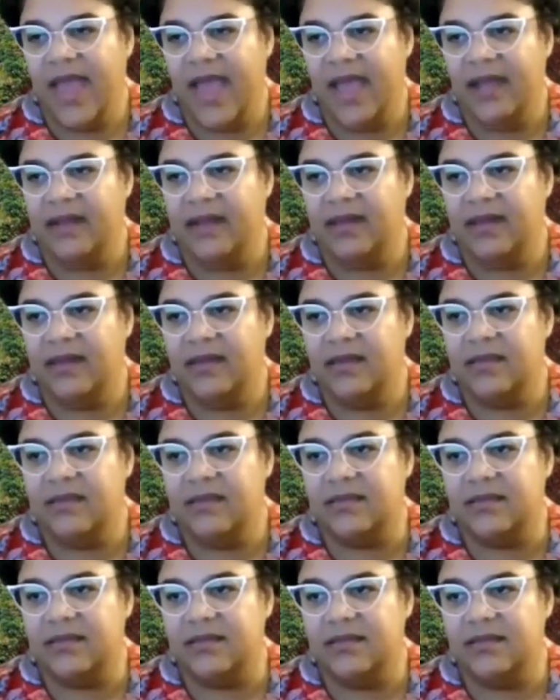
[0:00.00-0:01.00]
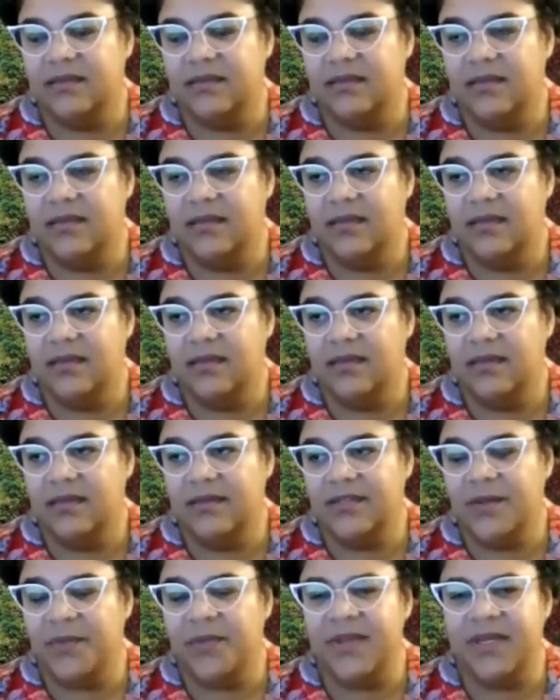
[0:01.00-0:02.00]
that is
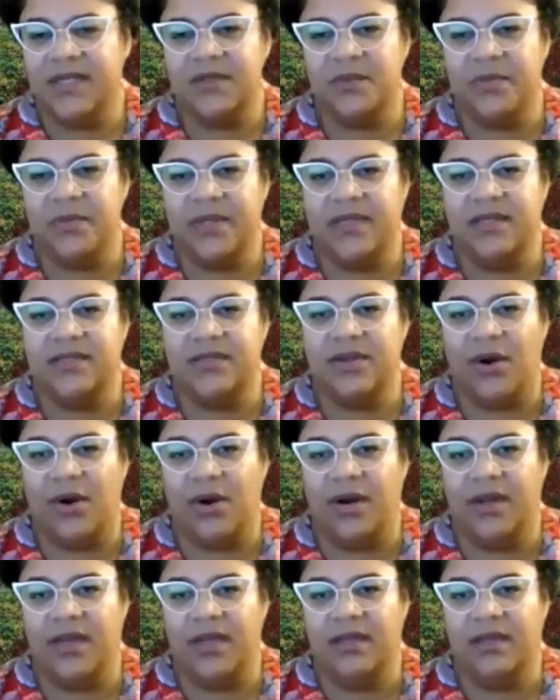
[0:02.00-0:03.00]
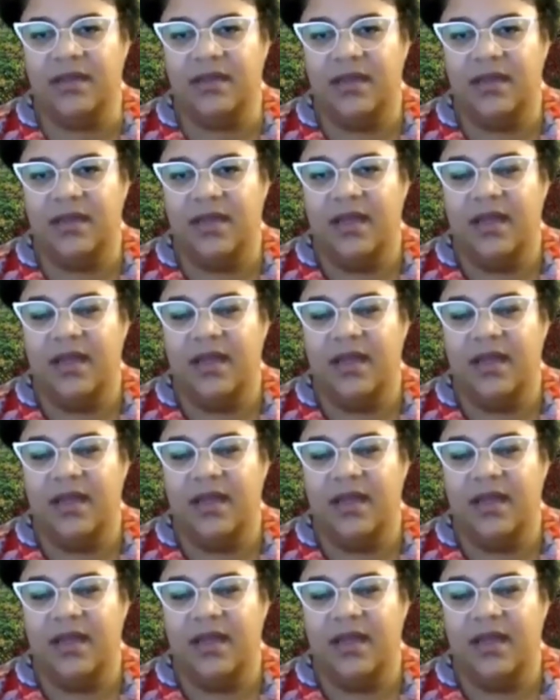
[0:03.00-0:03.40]
something that's a bit disheartening.